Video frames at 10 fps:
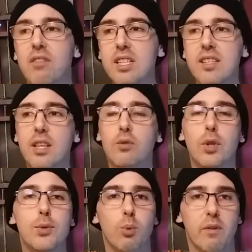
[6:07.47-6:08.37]
Let's say the
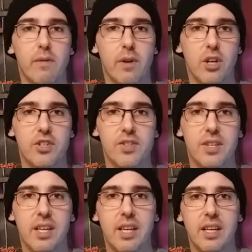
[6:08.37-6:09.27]
roles were reversed.
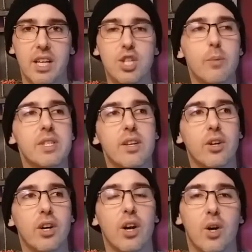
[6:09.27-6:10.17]
And she was in
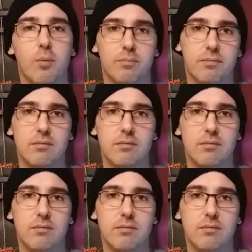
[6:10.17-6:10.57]
her home.